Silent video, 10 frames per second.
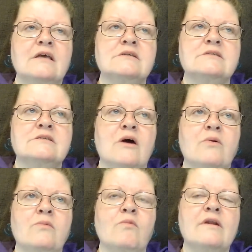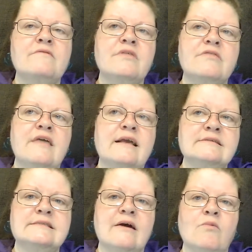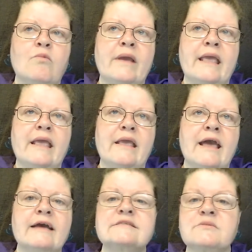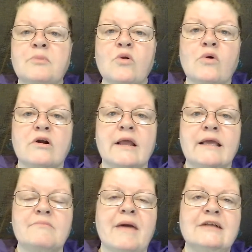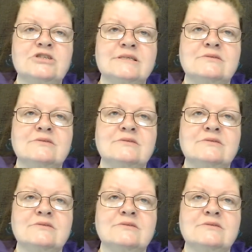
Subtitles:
So one of the things that we explored in magic